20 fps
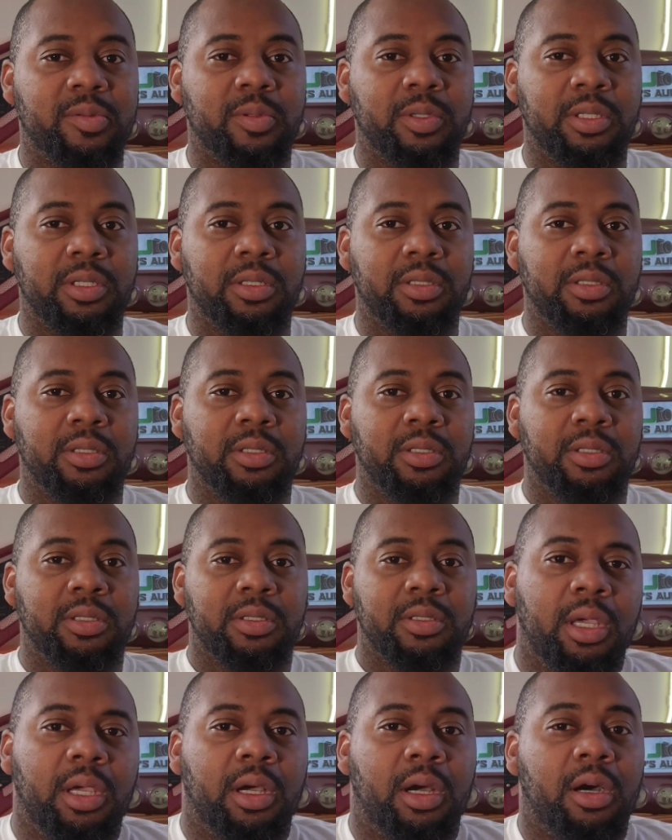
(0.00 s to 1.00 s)
as well.
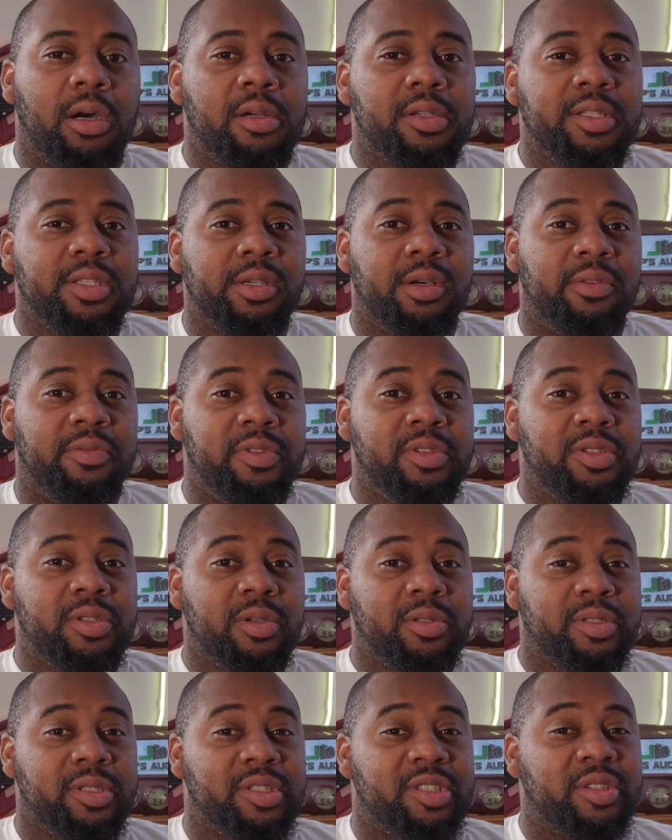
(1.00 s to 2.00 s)
Also, if you
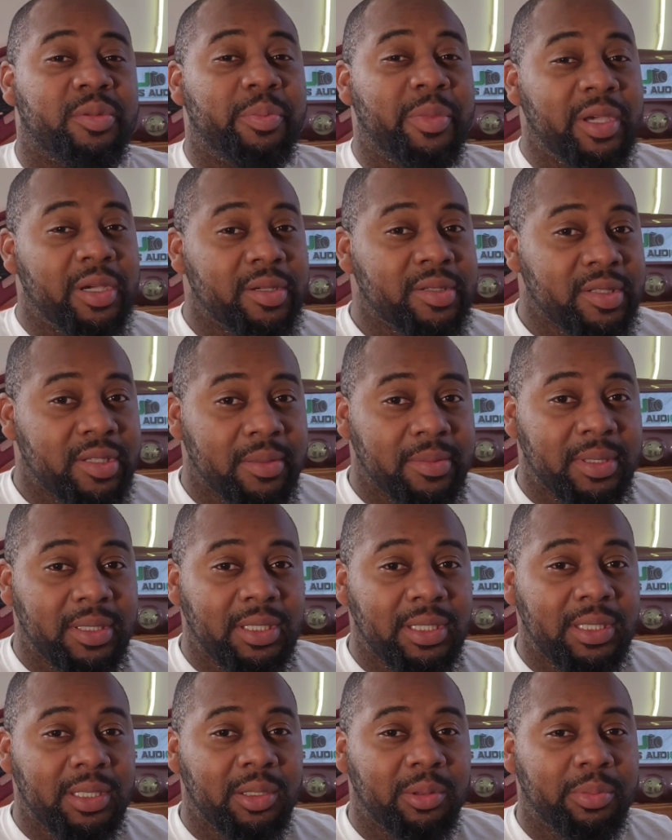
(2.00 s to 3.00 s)
start to smell something
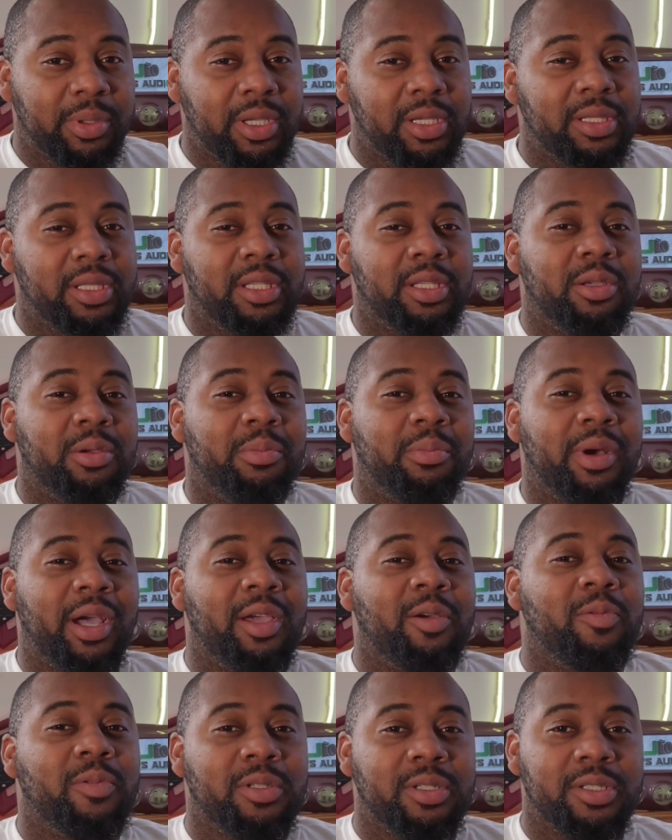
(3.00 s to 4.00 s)
a little bit, then you
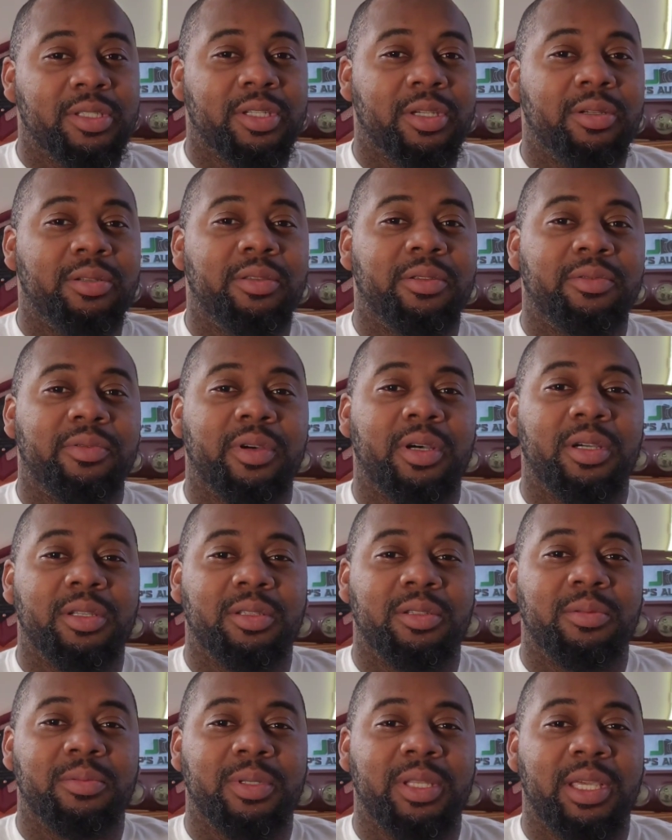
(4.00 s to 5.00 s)
might want to turn the
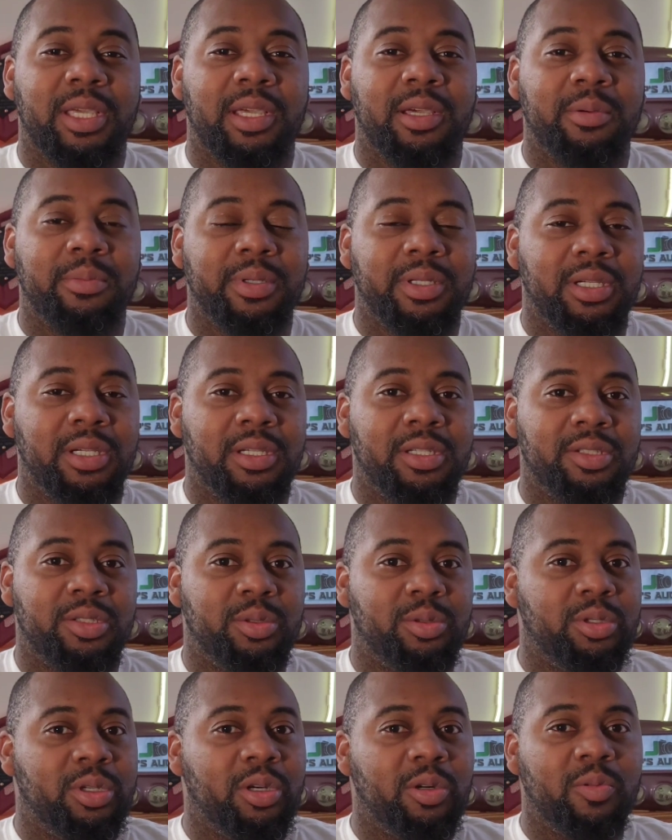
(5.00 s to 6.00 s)
volume down, because
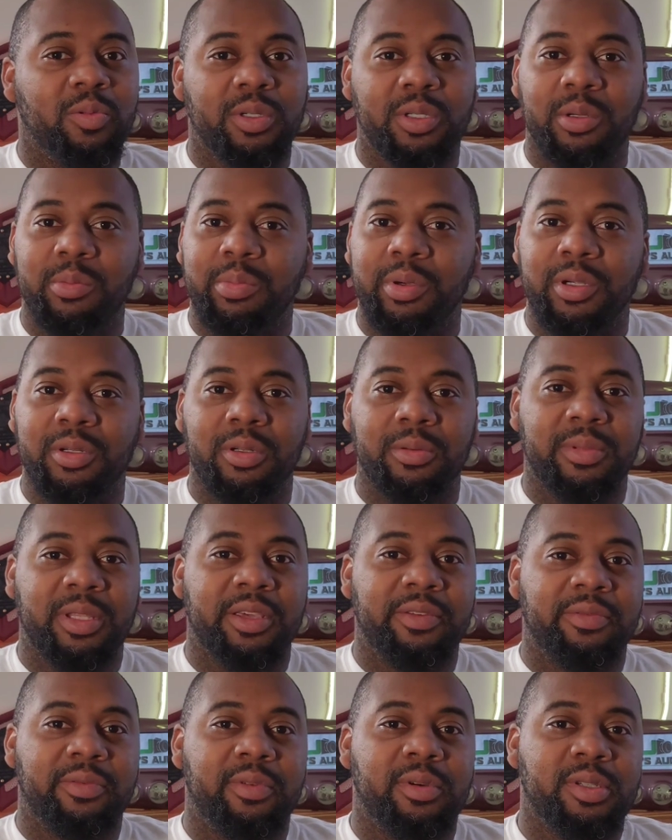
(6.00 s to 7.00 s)
you don't want to burn up
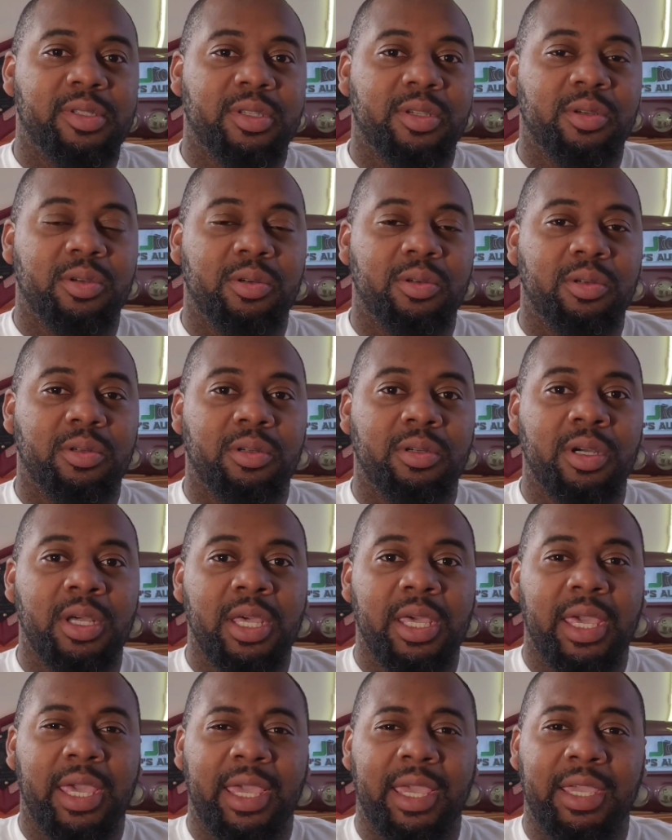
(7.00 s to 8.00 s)
that voice coil,
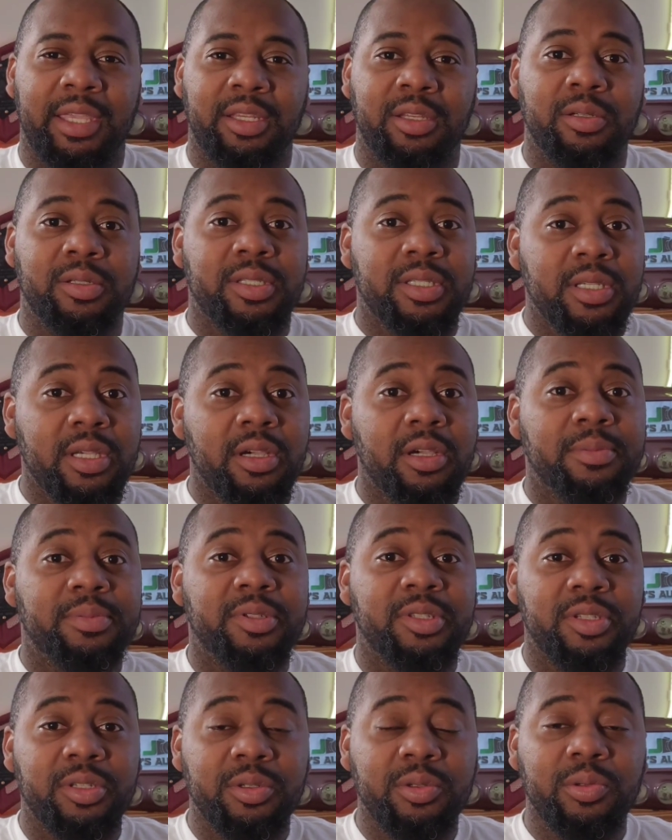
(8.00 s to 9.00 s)
and your
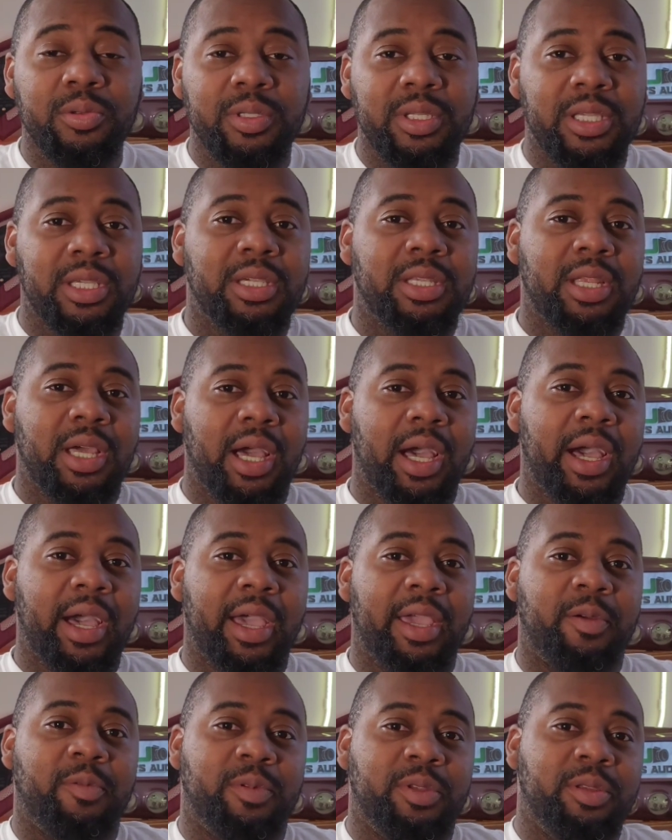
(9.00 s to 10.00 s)
subs do get
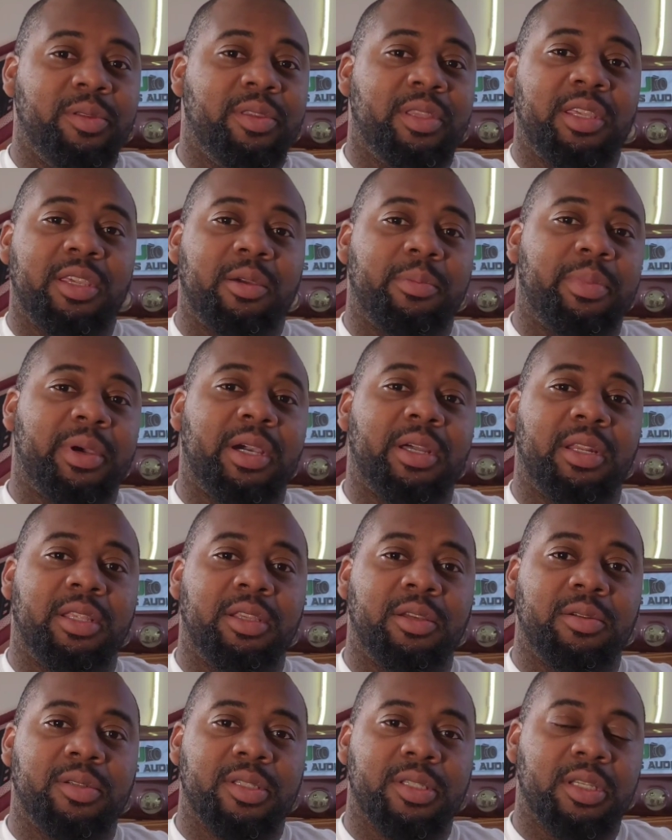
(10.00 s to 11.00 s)
hot. When you think about it,
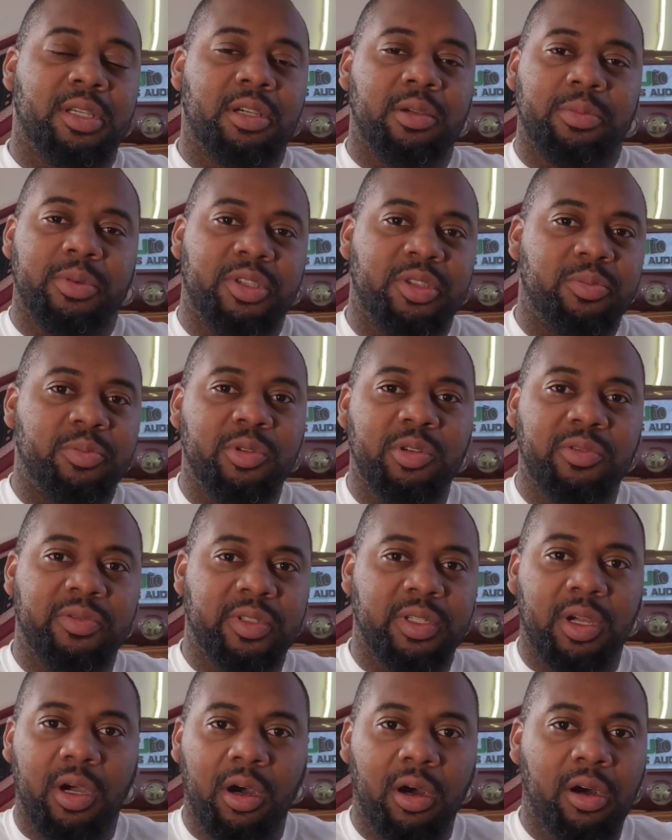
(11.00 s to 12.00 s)
your sub is
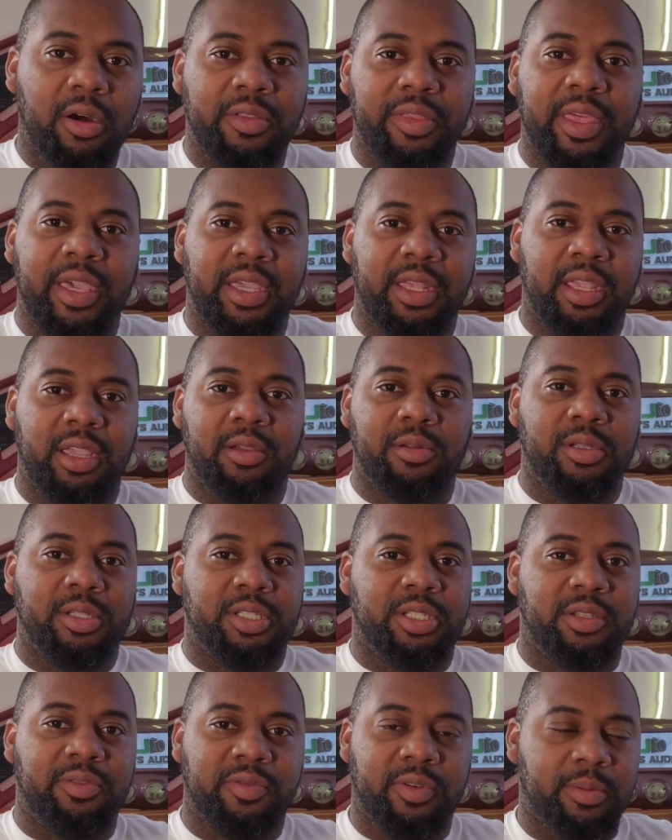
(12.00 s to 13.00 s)
moving all that
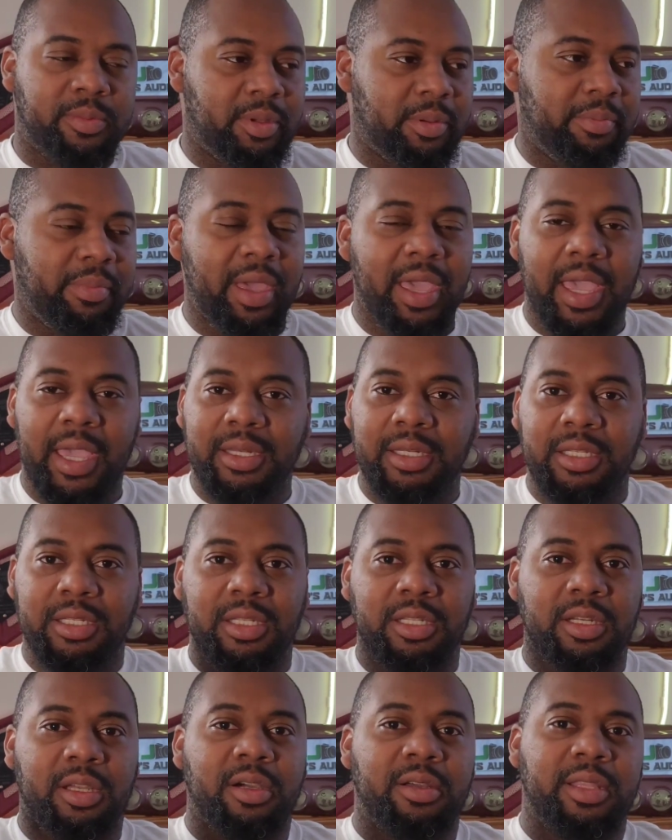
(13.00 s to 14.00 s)
energy from the magnet
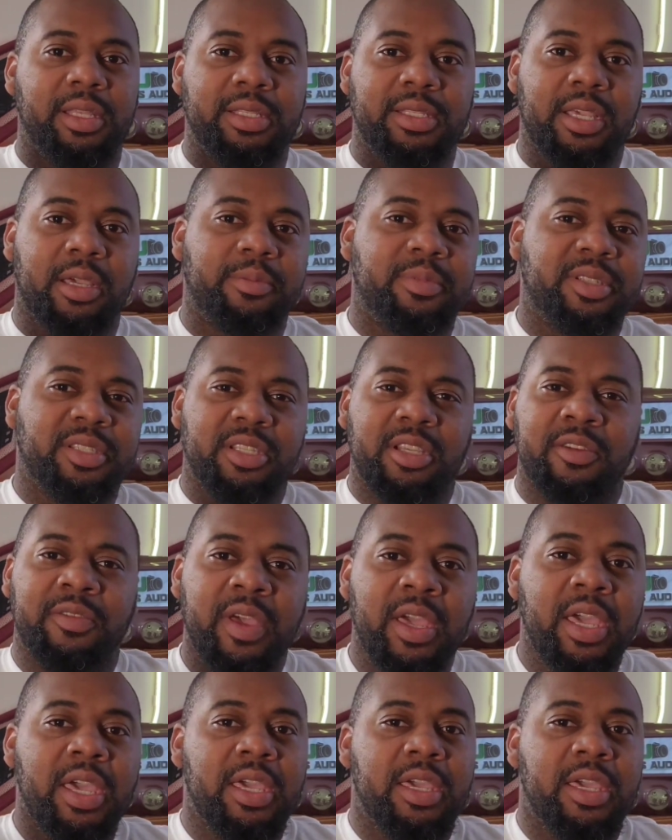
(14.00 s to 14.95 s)
and all that type of stuff.